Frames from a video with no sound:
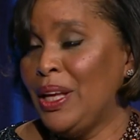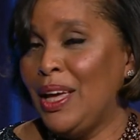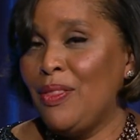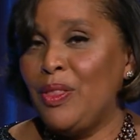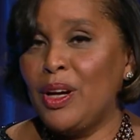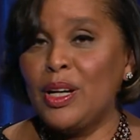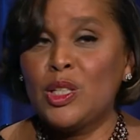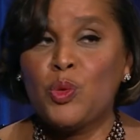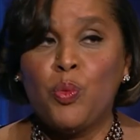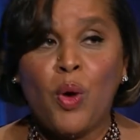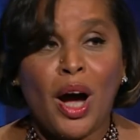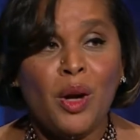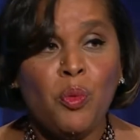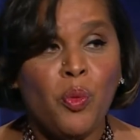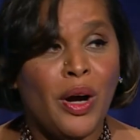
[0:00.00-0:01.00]
There is
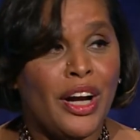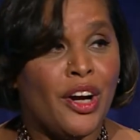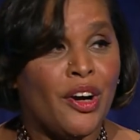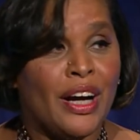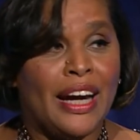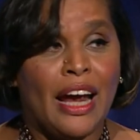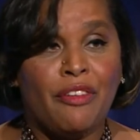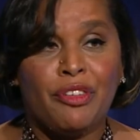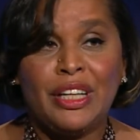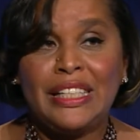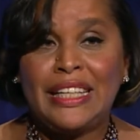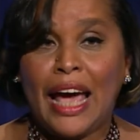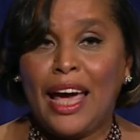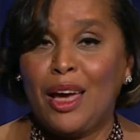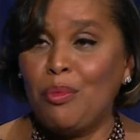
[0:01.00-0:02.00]
one winner at every
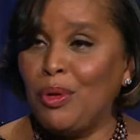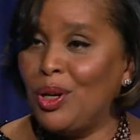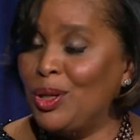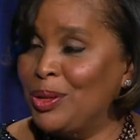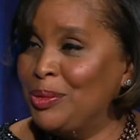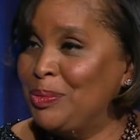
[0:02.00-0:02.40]
table,